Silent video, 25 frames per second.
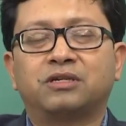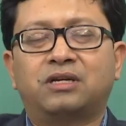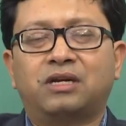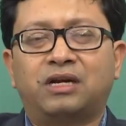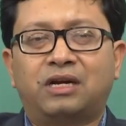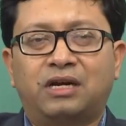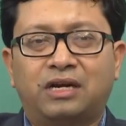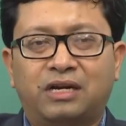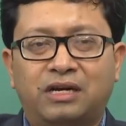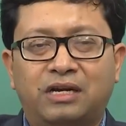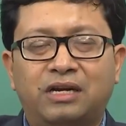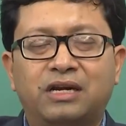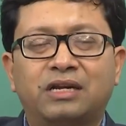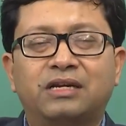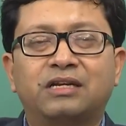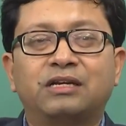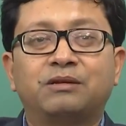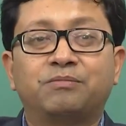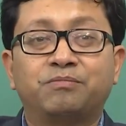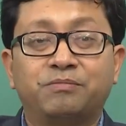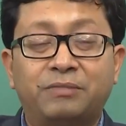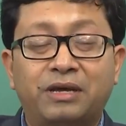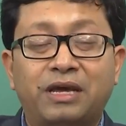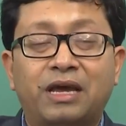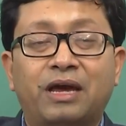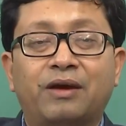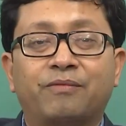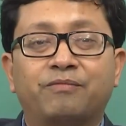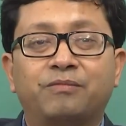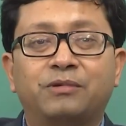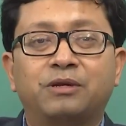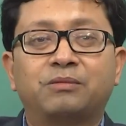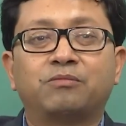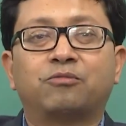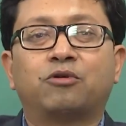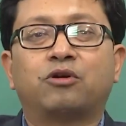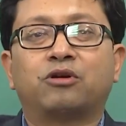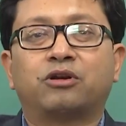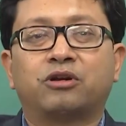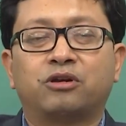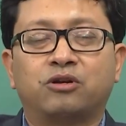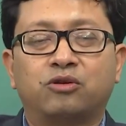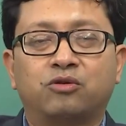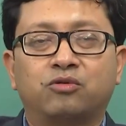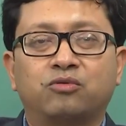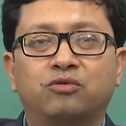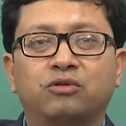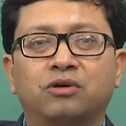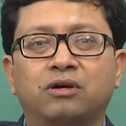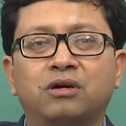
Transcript: and it may have been brought into